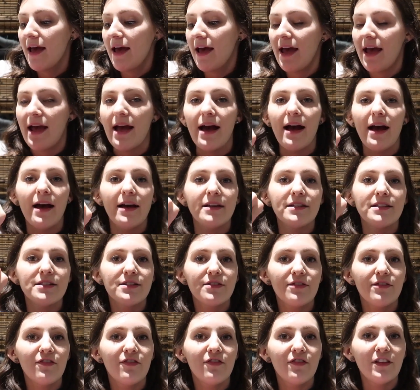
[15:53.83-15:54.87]
and
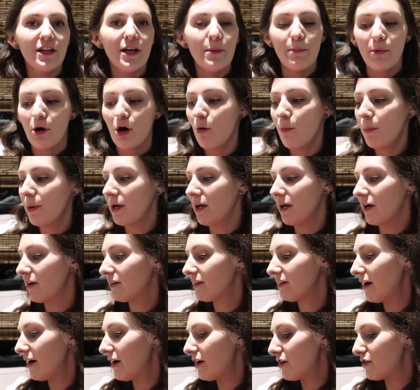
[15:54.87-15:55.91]
flip open and
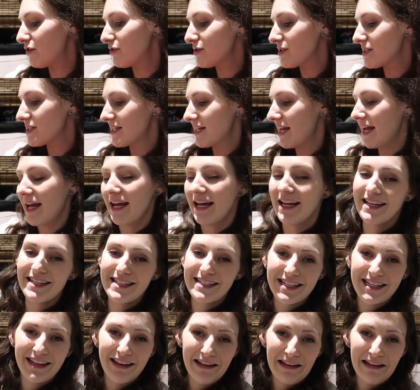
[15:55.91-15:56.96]
closed. And